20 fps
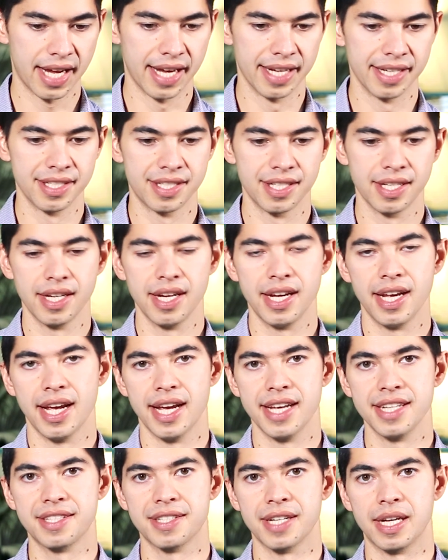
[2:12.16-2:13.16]
And
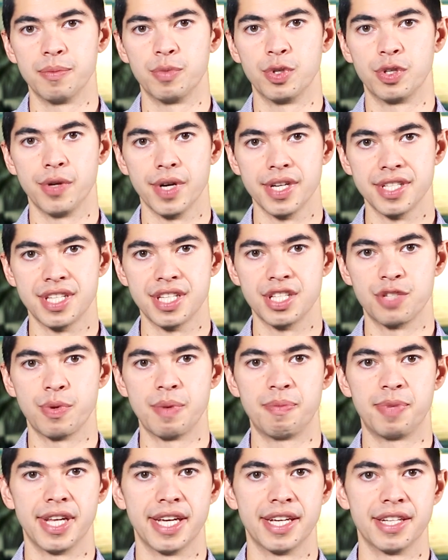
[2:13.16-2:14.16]
as time progresses,
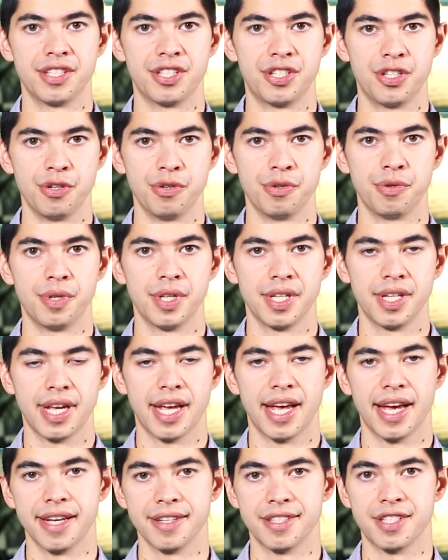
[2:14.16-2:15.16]
we plan to
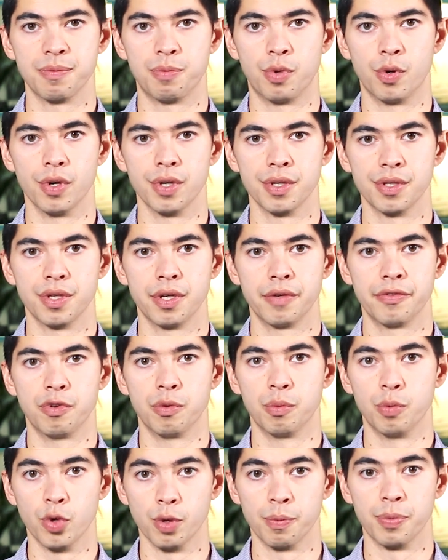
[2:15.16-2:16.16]
add support
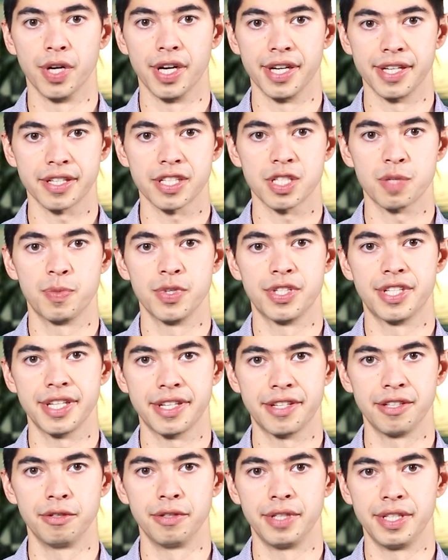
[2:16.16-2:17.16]
for more products,
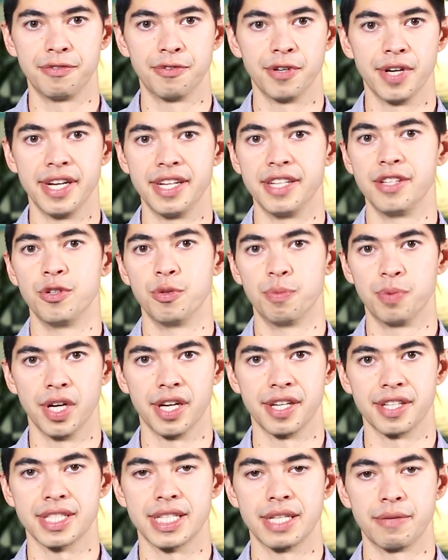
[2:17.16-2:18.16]
particularly for any new
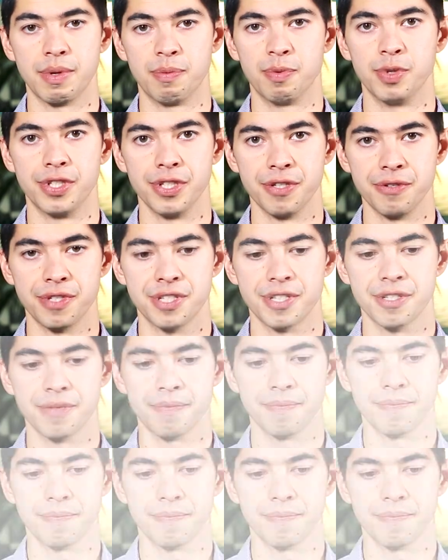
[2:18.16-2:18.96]
products that we produce.